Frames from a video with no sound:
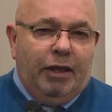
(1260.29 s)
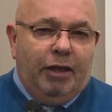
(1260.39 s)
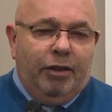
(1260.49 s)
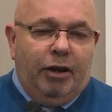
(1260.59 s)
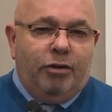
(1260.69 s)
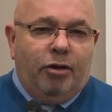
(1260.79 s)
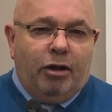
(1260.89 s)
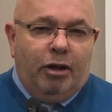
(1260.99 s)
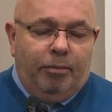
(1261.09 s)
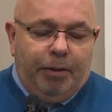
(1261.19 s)
then he's not
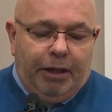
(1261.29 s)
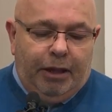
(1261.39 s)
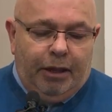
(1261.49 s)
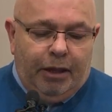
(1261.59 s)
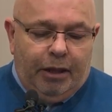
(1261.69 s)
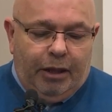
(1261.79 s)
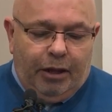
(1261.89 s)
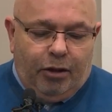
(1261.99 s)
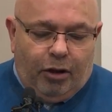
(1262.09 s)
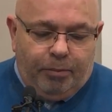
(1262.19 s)
going to be, he
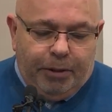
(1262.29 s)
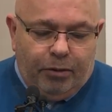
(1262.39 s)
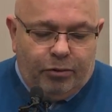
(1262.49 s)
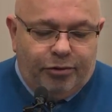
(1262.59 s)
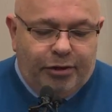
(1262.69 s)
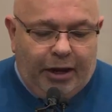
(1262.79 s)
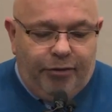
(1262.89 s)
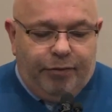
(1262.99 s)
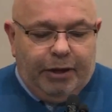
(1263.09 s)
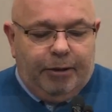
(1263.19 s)
can't be your
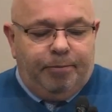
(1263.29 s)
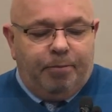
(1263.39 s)
Savior.